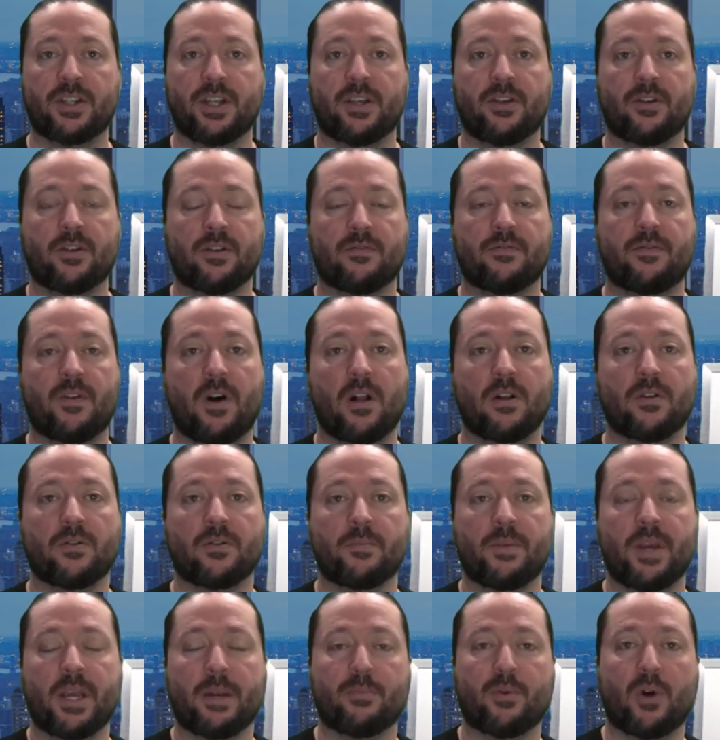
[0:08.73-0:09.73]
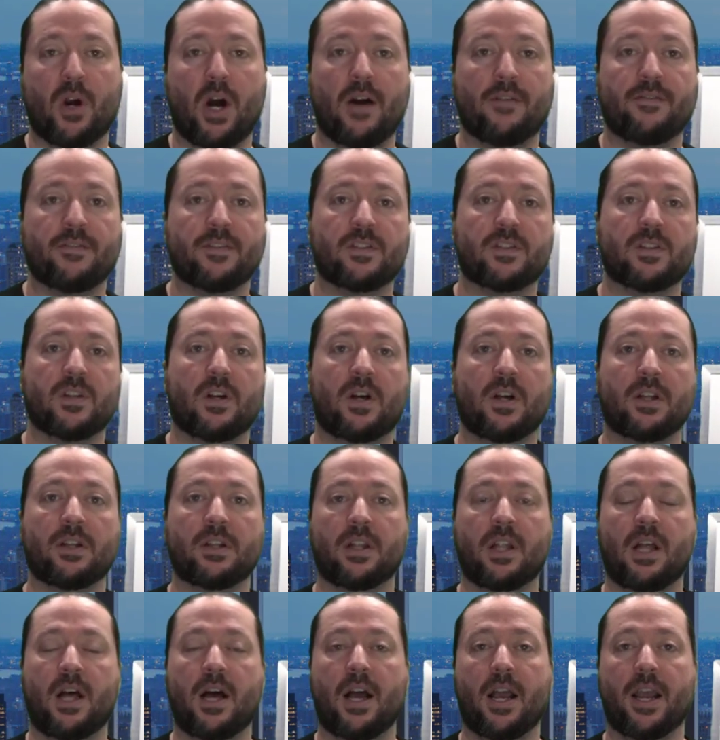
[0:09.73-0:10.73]
that you could follow to make profits
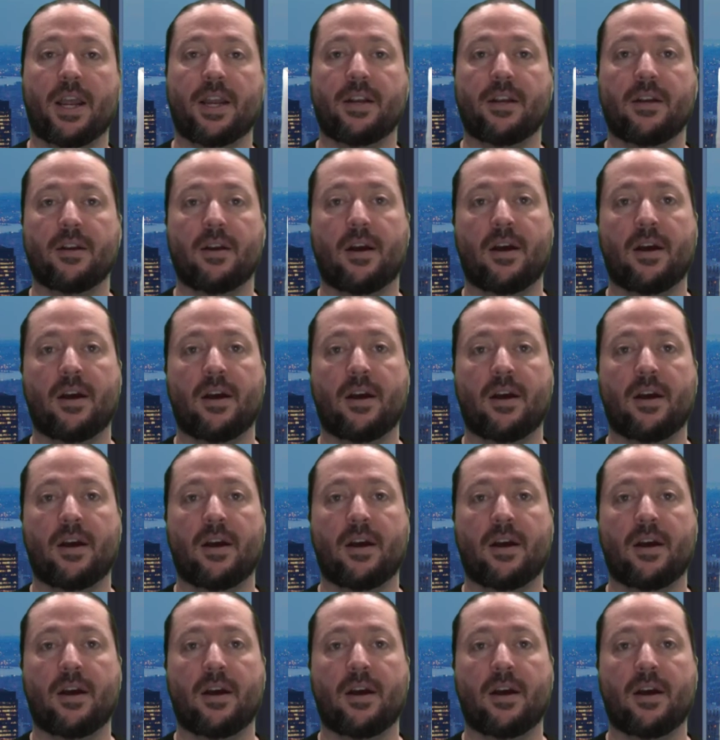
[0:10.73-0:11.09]
online,